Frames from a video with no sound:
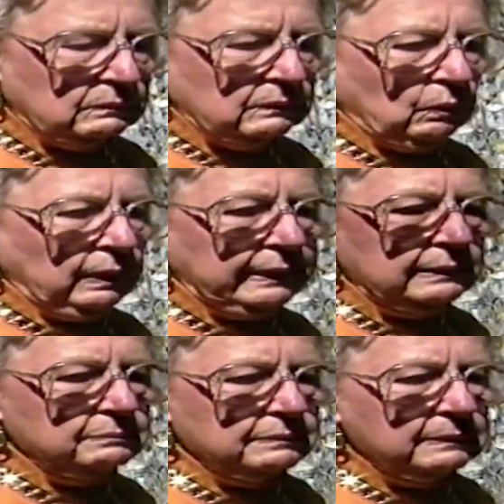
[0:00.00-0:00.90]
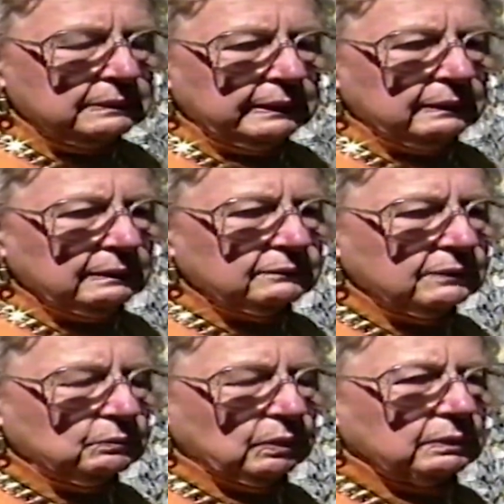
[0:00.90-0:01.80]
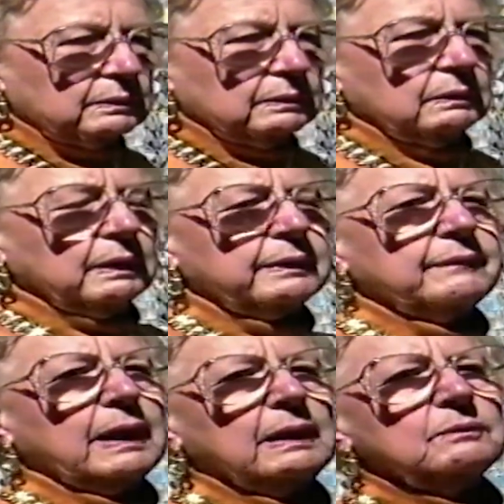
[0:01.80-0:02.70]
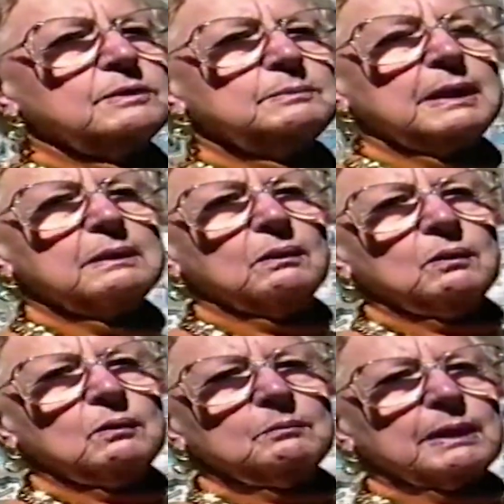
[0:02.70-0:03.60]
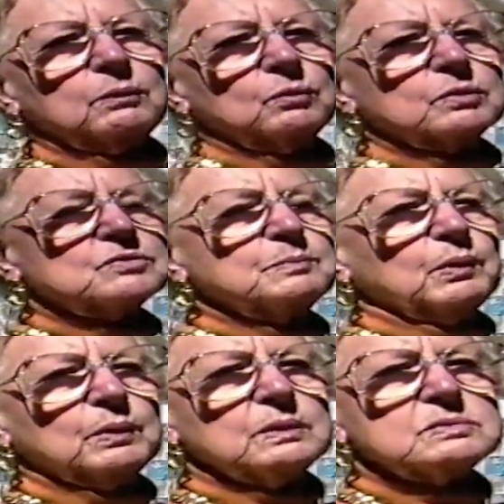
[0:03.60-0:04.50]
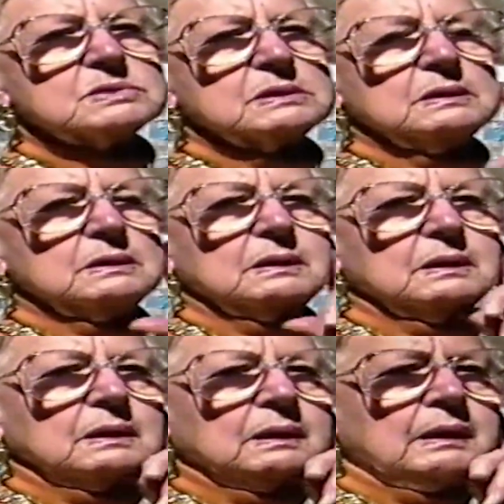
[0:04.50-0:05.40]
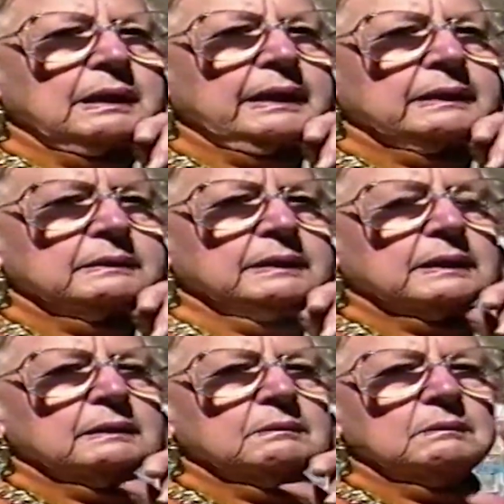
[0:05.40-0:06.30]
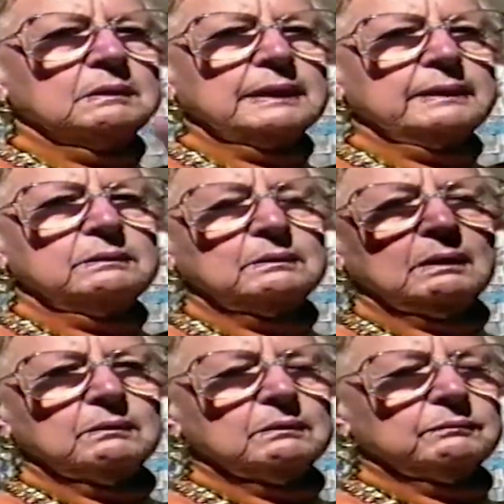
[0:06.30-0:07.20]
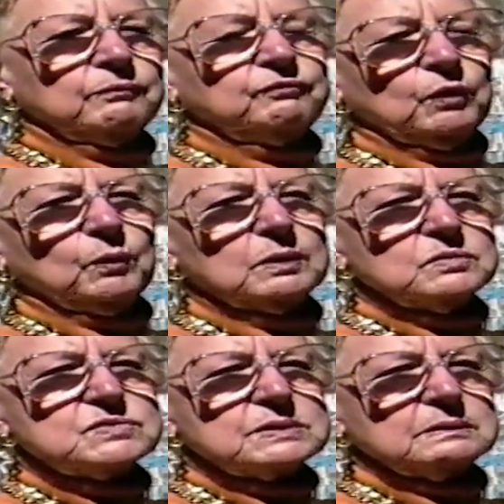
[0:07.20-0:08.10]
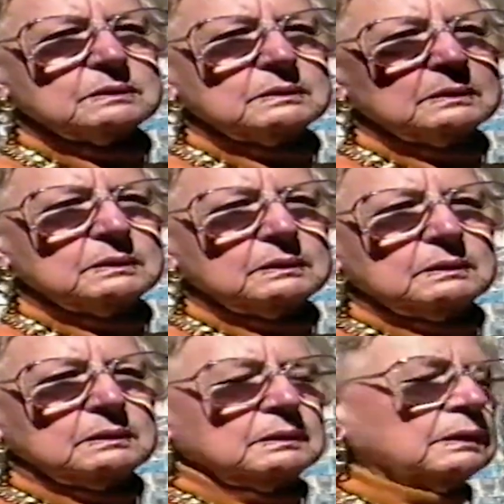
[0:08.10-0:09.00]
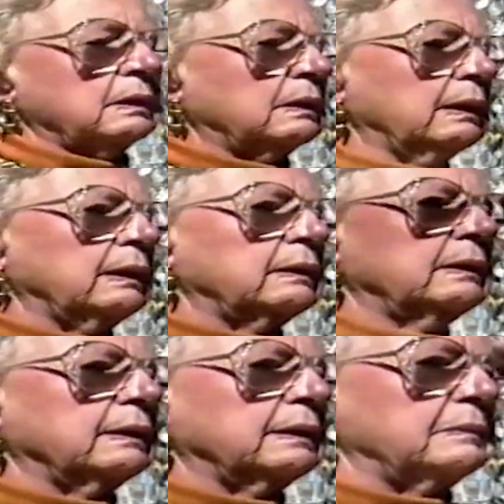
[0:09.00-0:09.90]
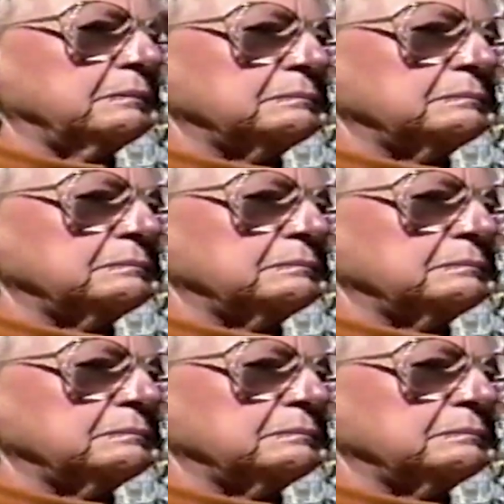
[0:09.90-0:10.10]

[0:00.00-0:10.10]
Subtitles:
Well, yes, he worked a lot in the house. He made all my cornice boards and laid the floors and